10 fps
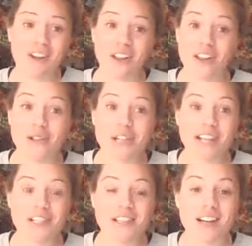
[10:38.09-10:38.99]
Although
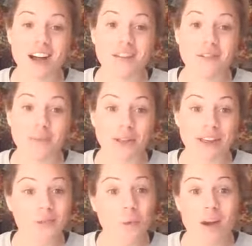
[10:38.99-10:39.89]
change is uncomfortable,
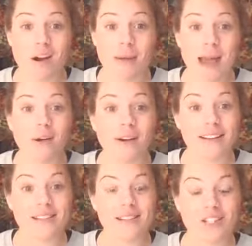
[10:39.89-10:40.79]
that's where our power is.